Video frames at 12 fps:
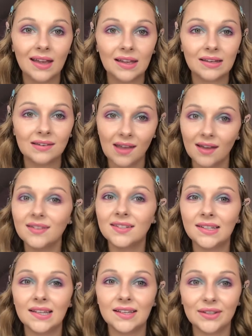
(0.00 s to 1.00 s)
Next
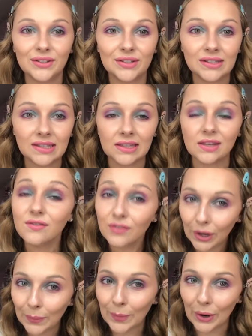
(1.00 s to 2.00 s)
is the
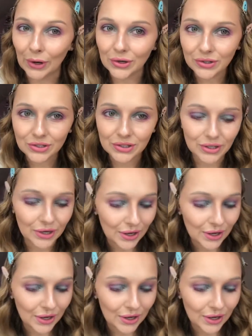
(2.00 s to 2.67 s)
fun part.